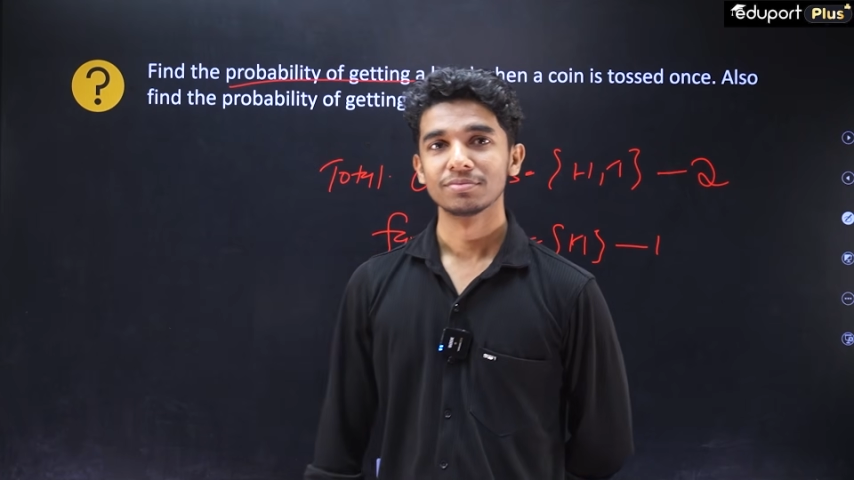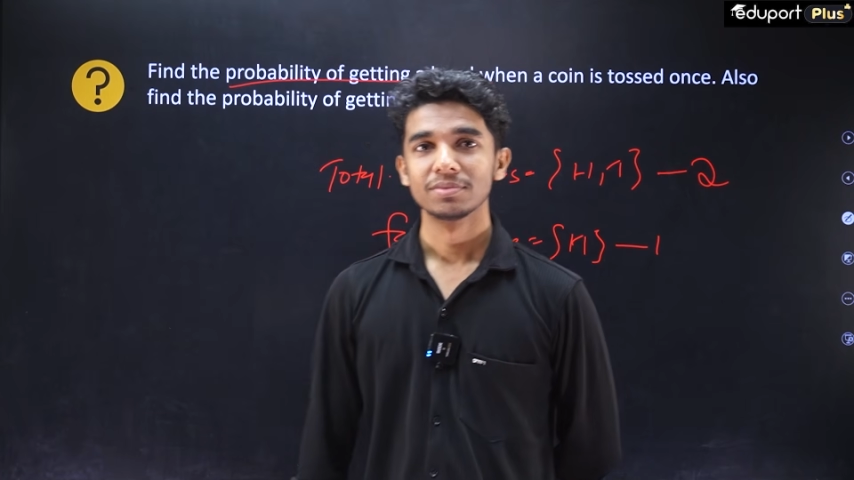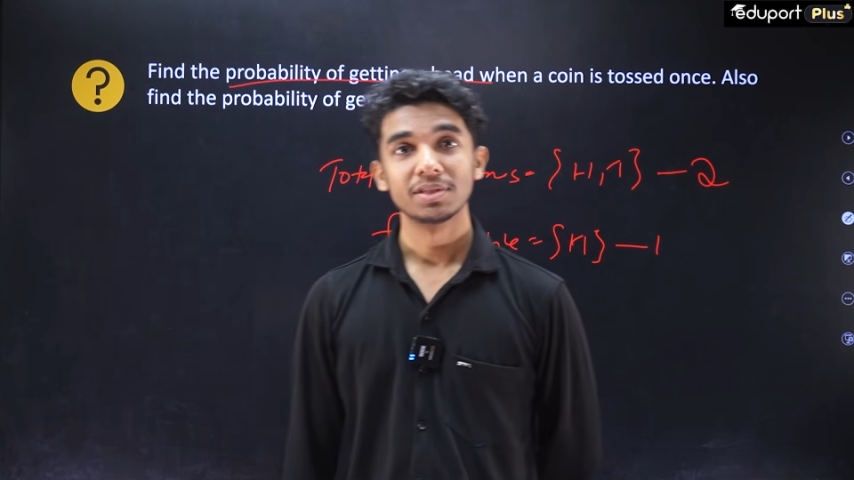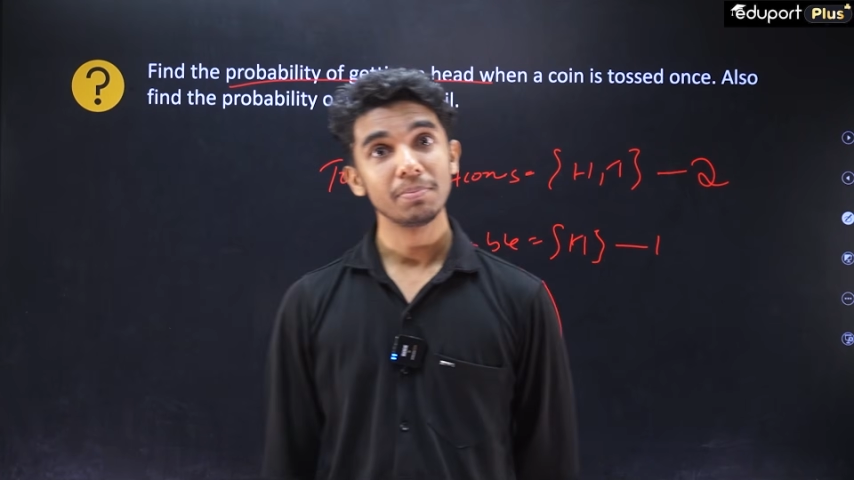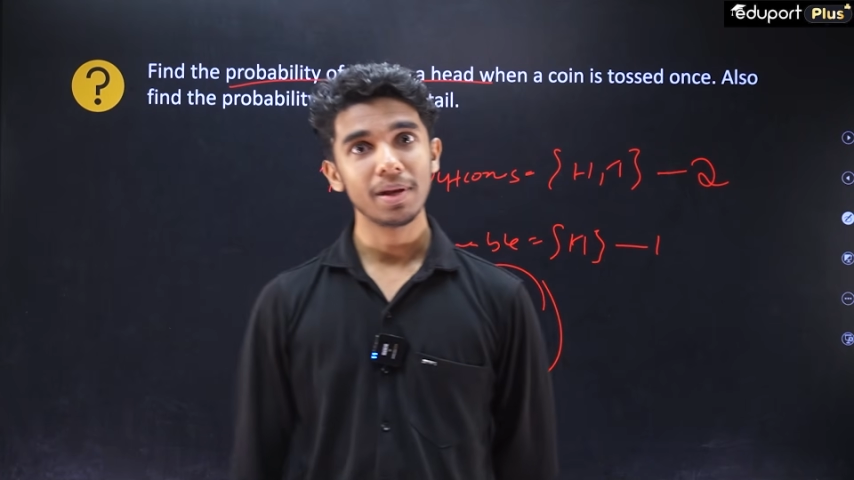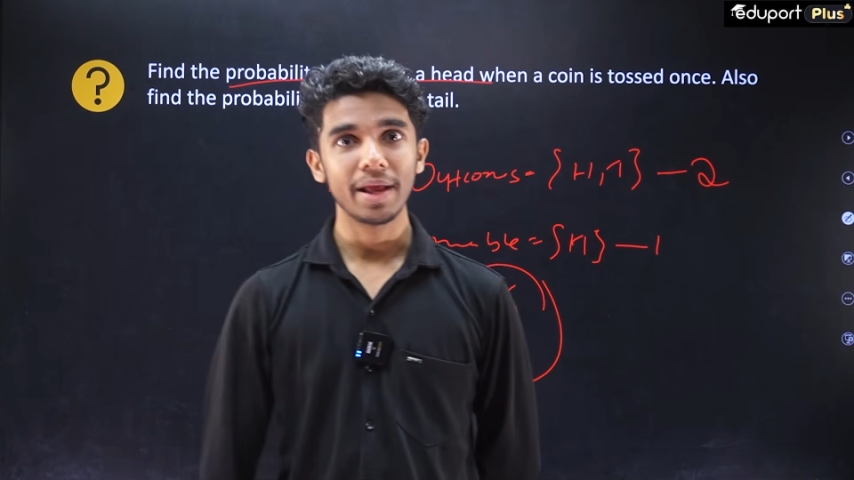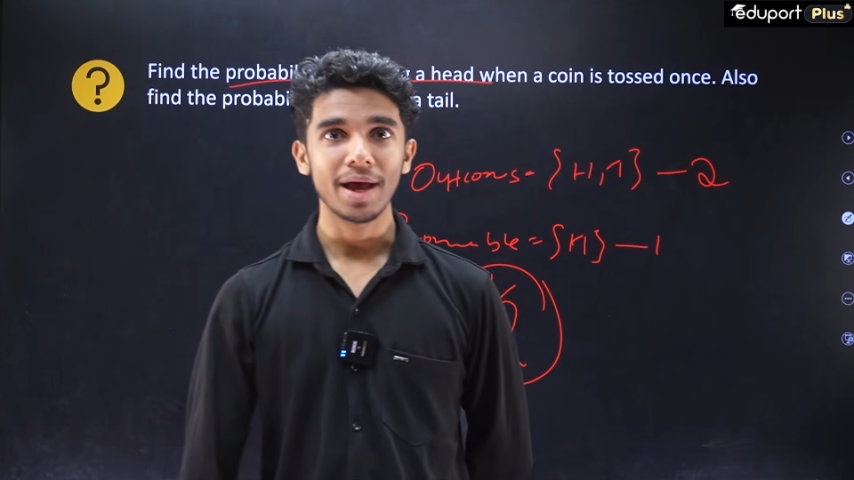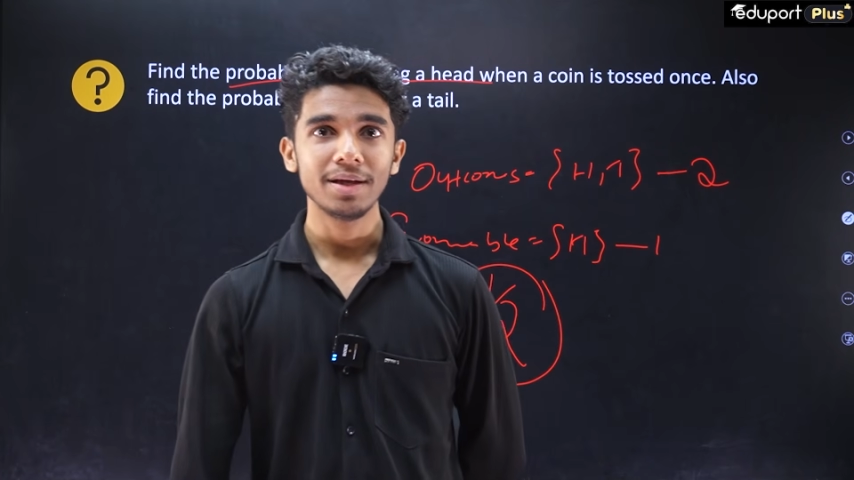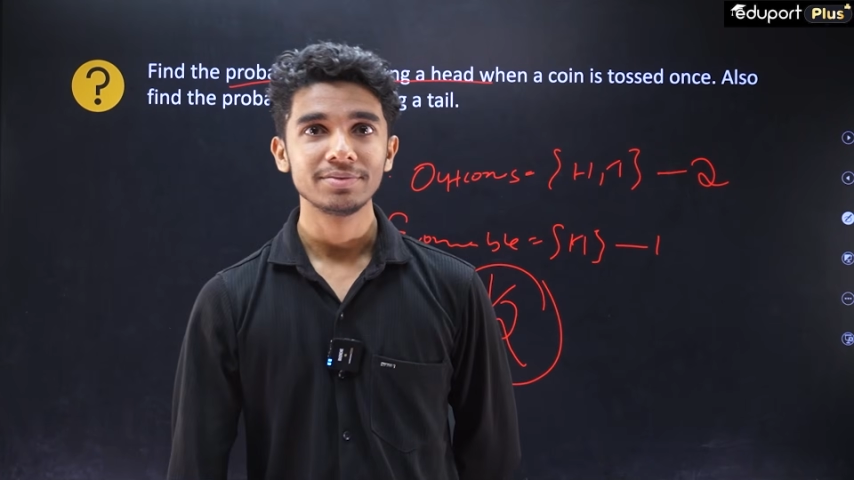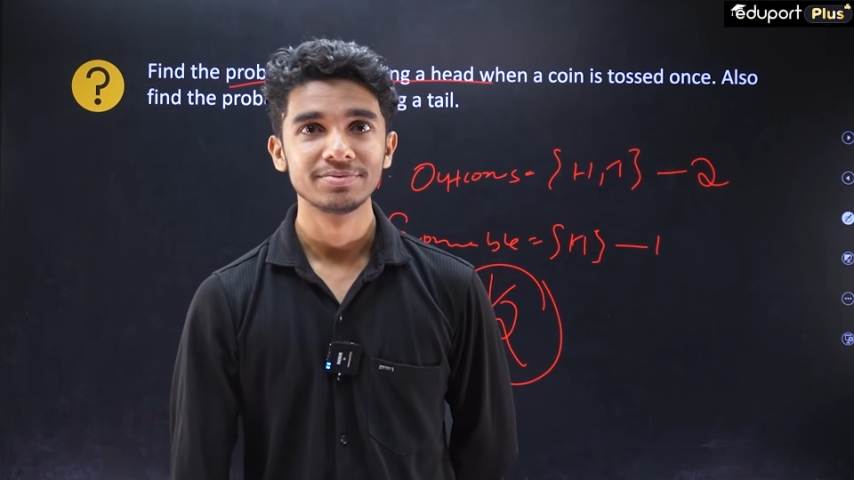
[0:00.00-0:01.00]
Simple
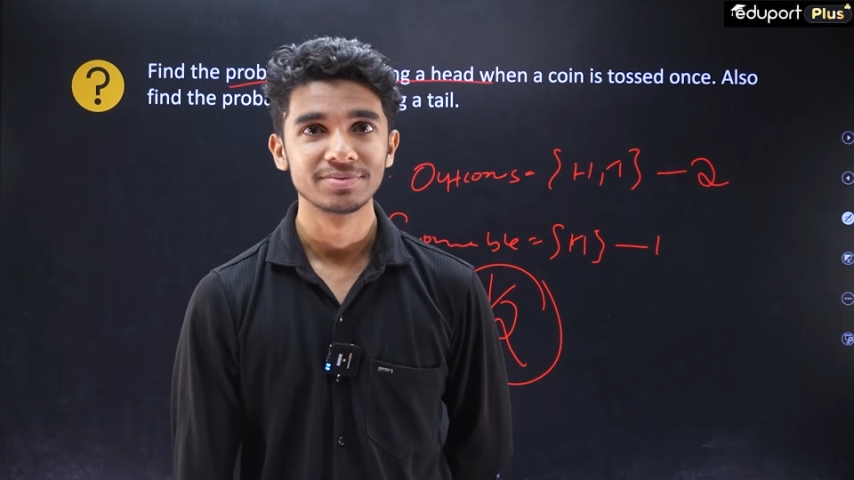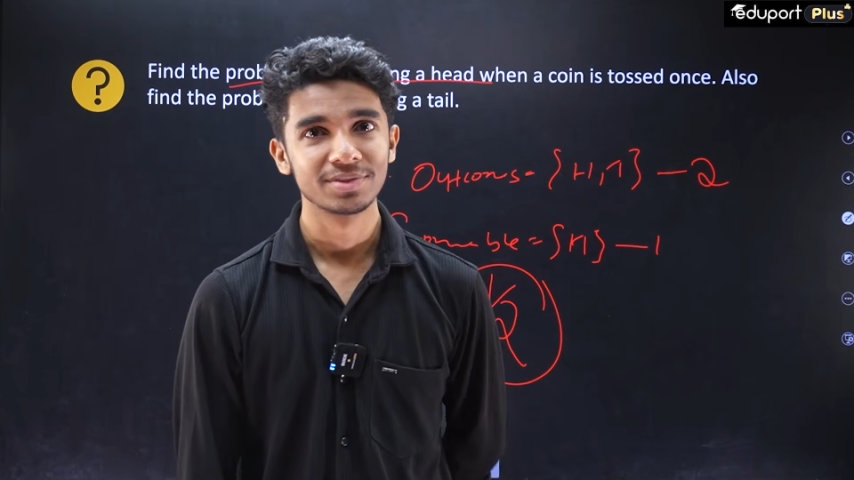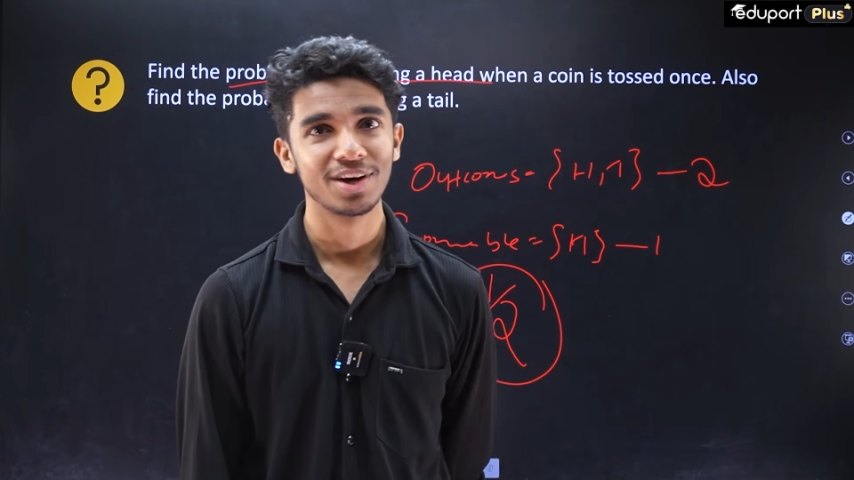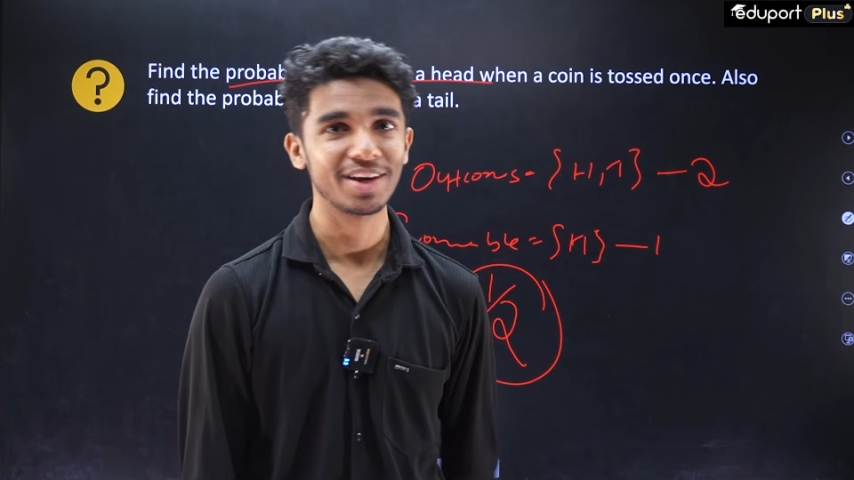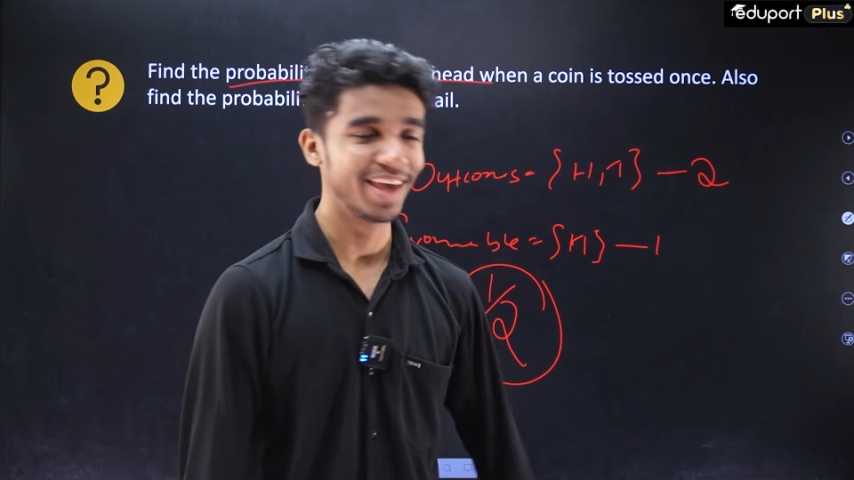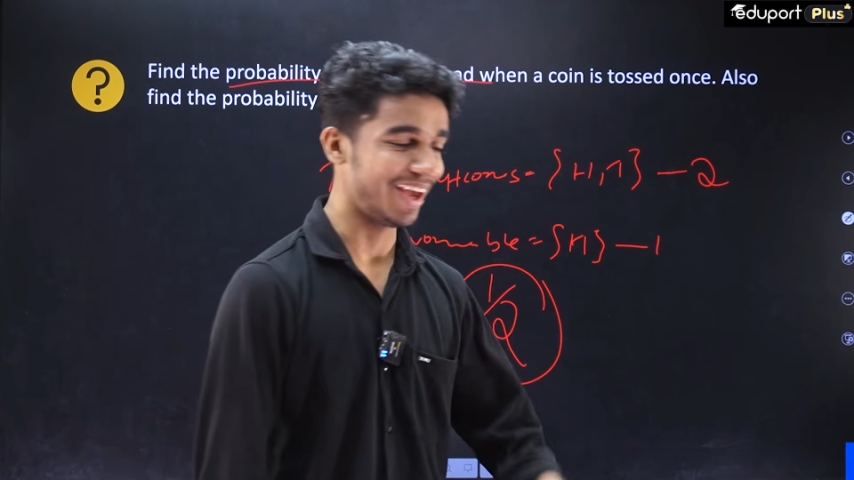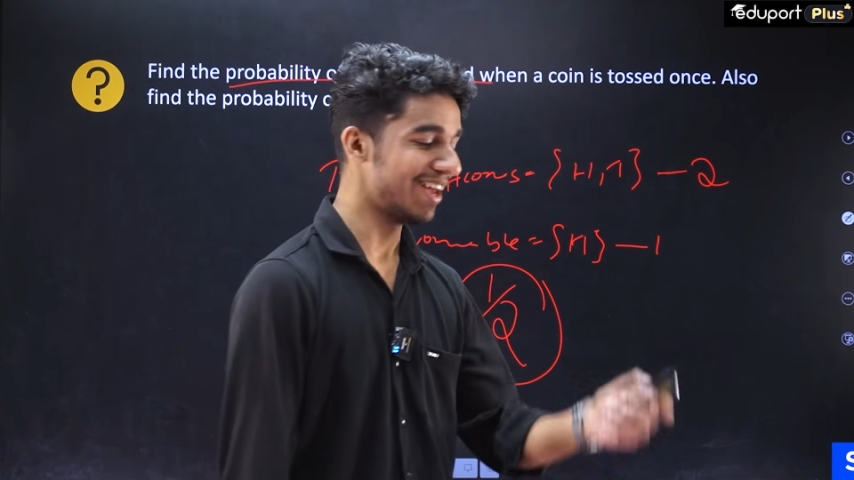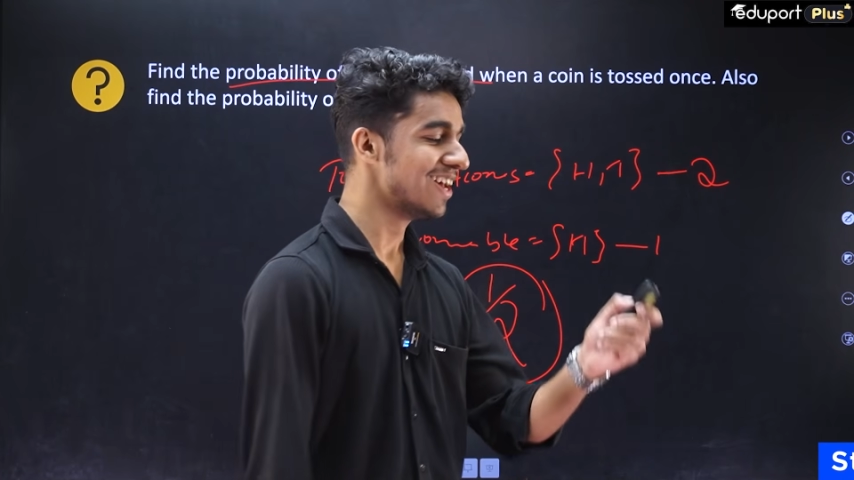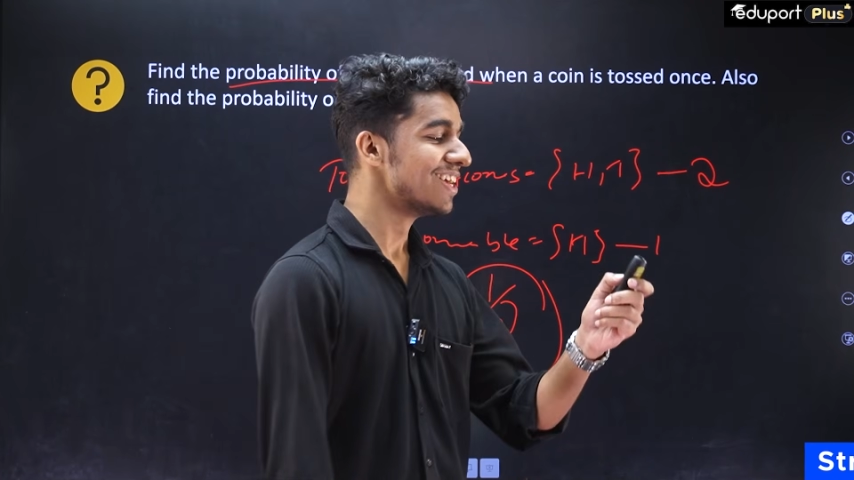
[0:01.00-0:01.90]
enough. Okay,